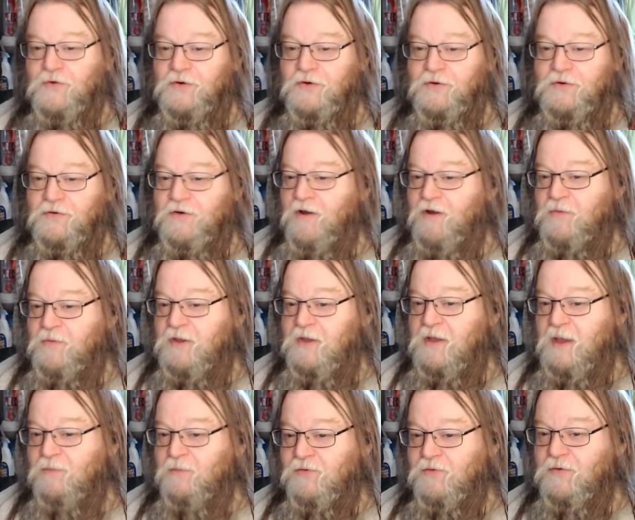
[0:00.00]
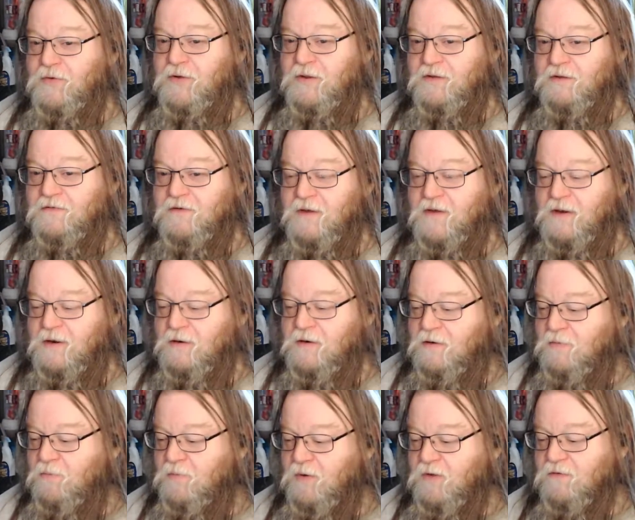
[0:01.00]
to drive me absolutely insane,
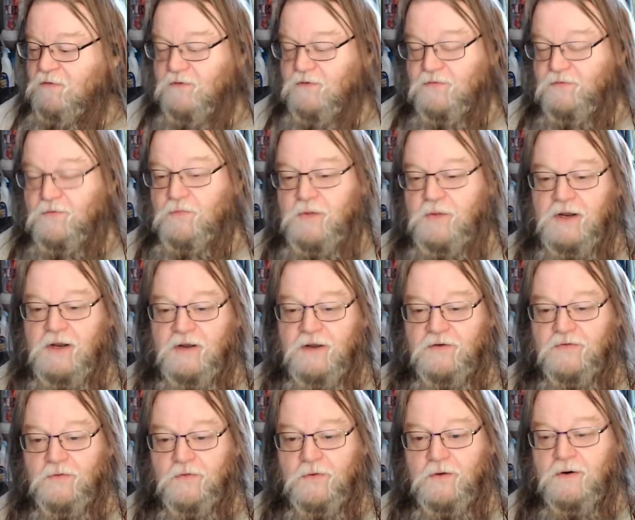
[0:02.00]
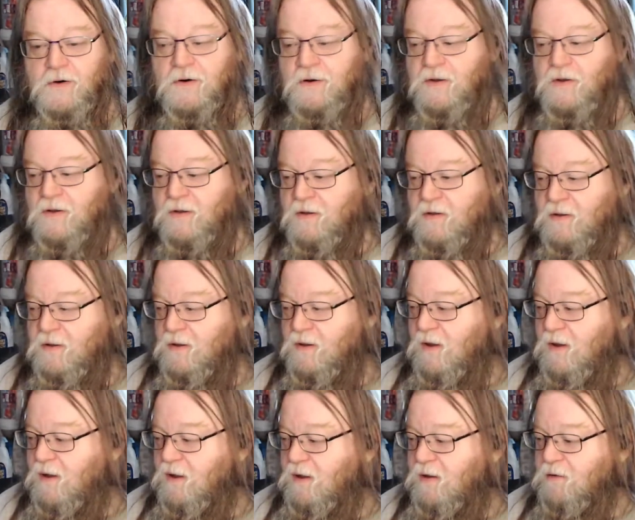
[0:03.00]
but it's also a MIDI controller.
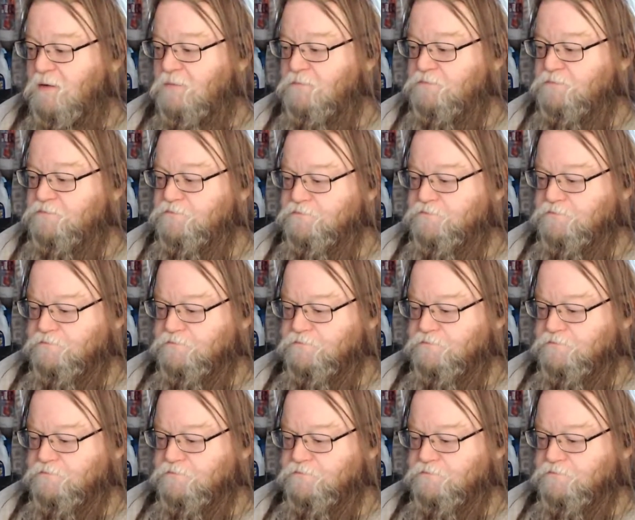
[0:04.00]
Um,